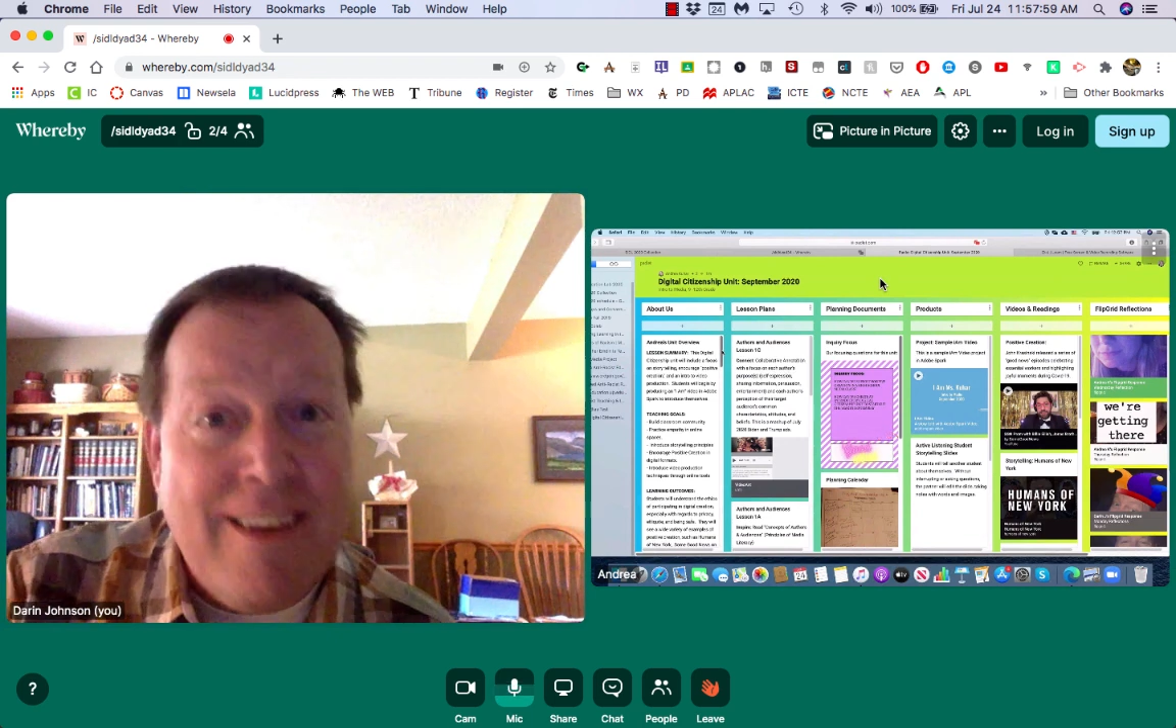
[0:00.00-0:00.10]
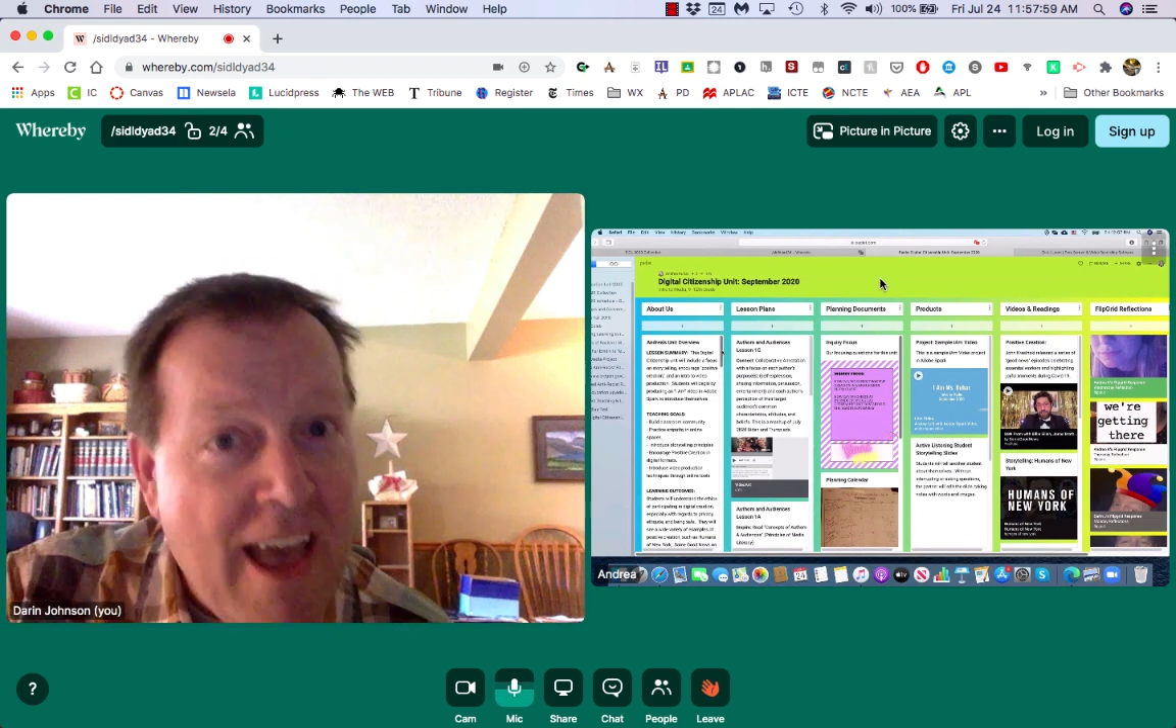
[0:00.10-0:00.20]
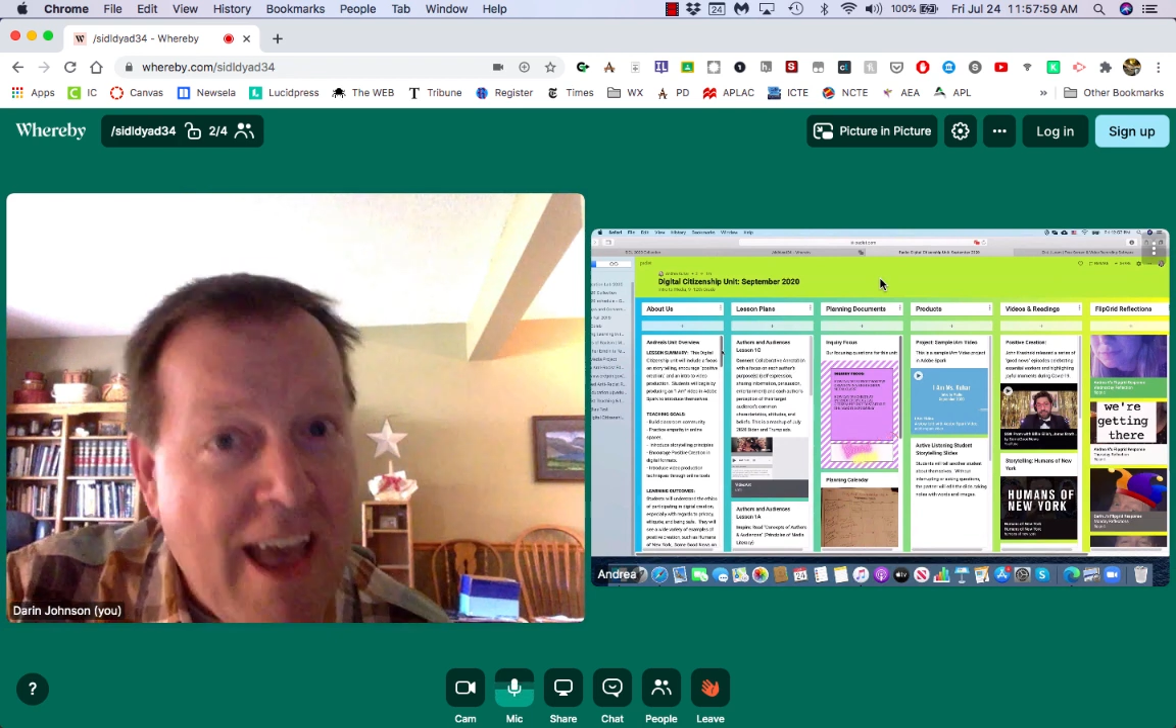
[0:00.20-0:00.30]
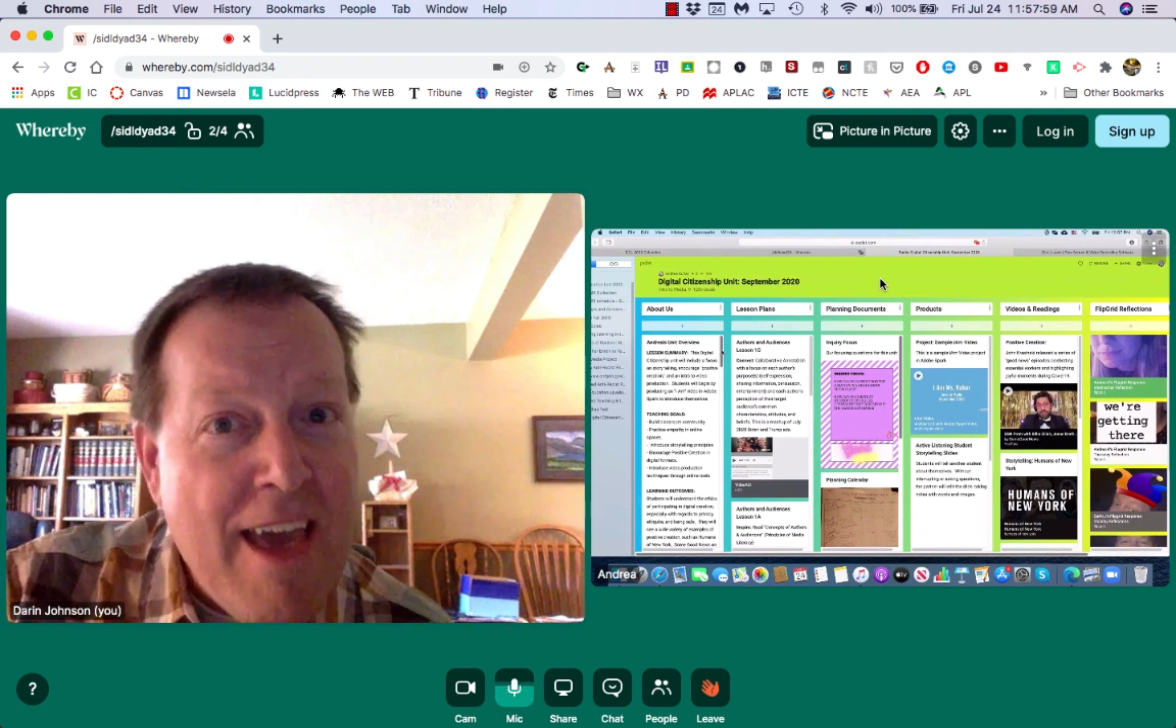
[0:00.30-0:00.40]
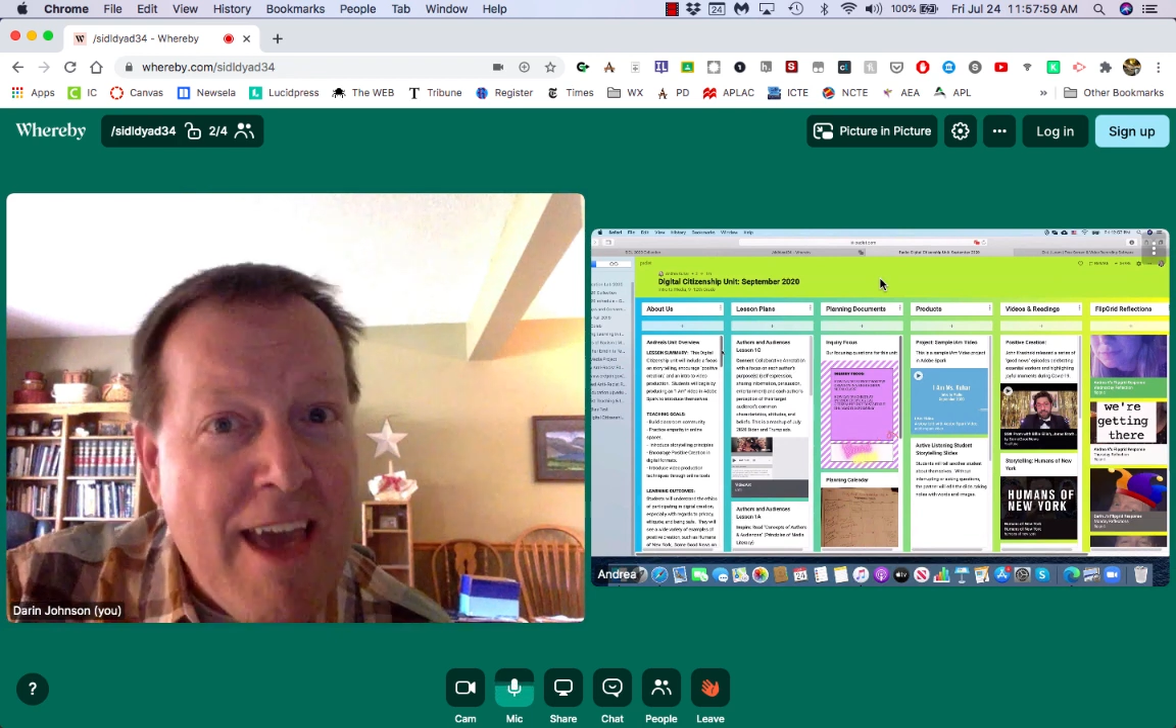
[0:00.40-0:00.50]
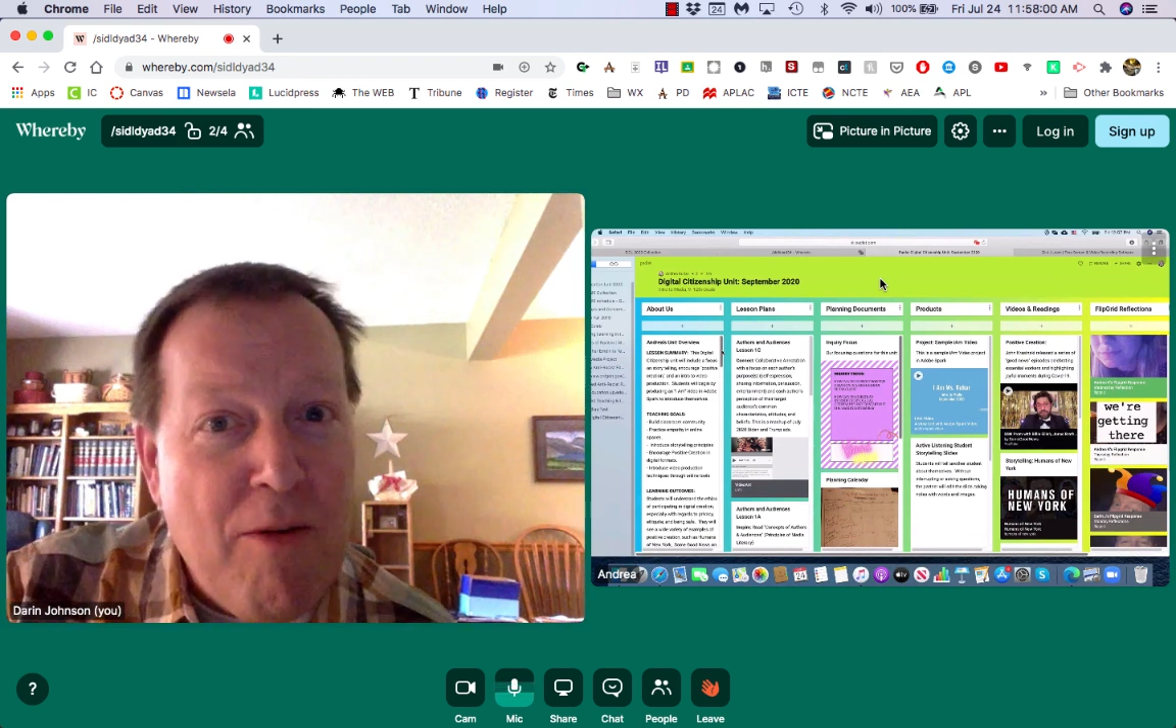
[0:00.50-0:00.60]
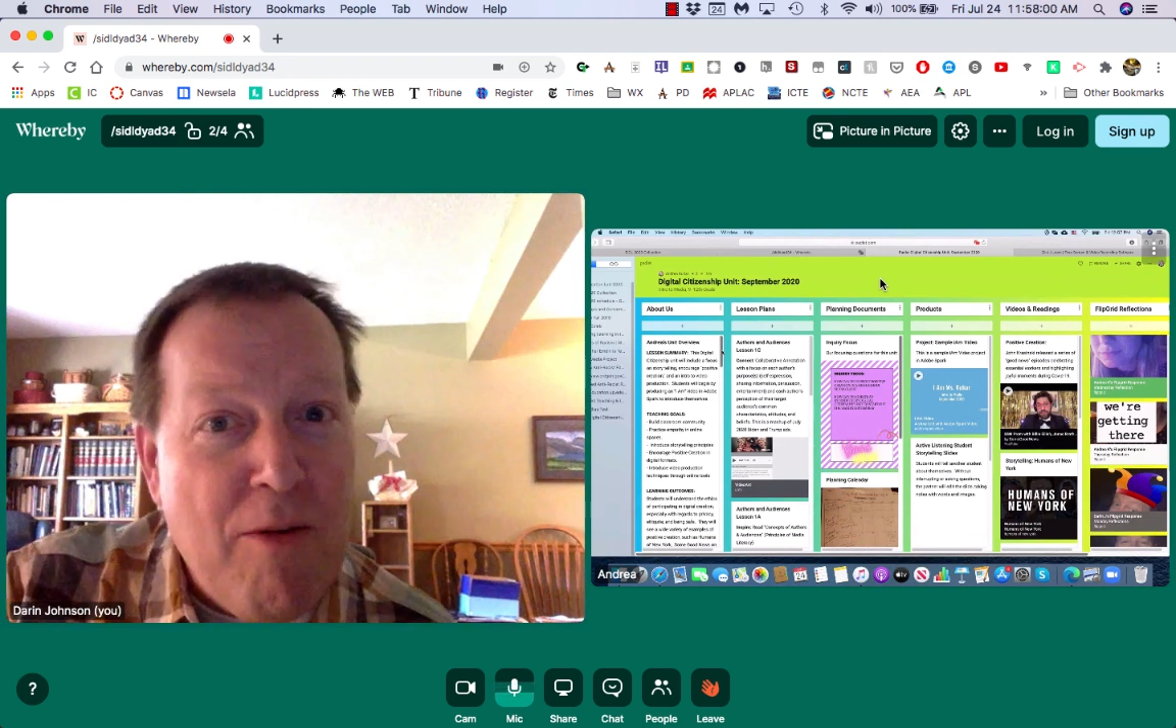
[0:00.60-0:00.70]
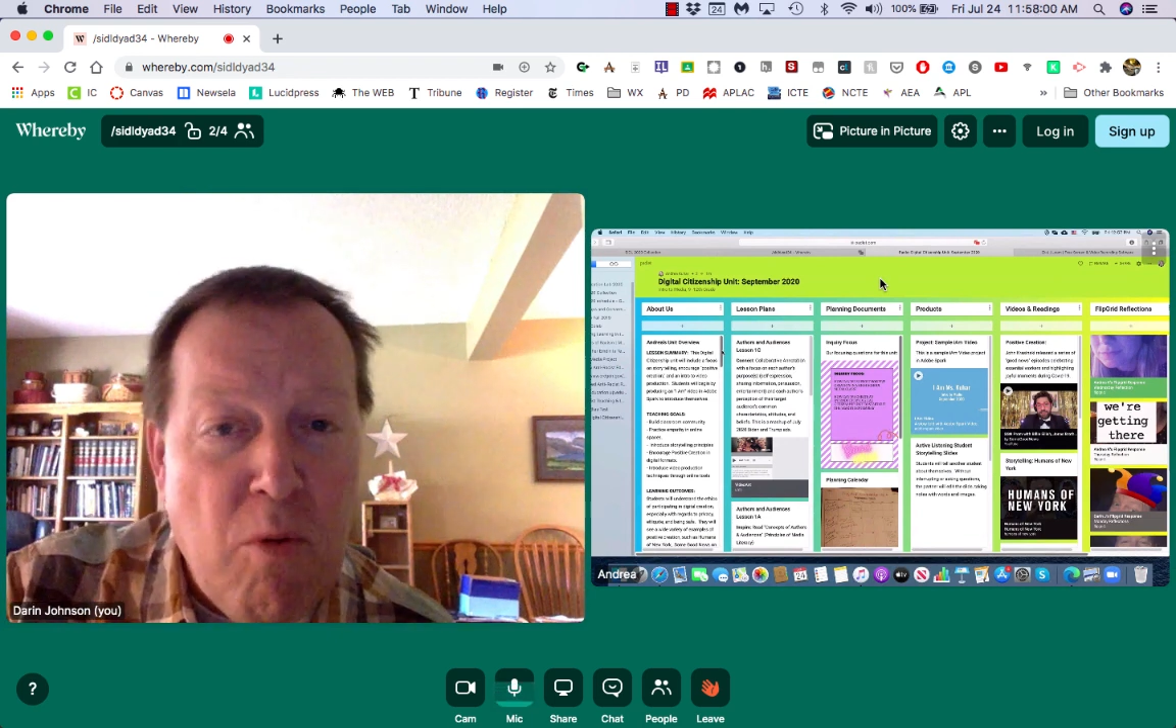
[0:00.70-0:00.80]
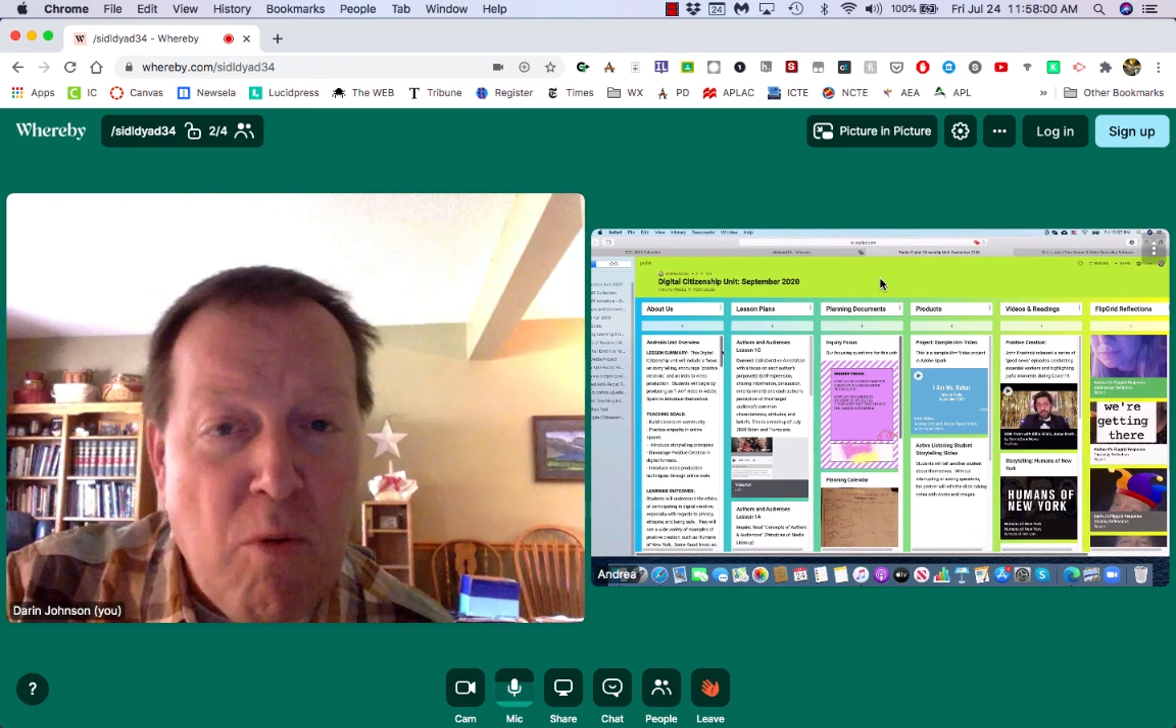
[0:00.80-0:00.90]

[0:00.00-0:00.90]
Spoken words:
today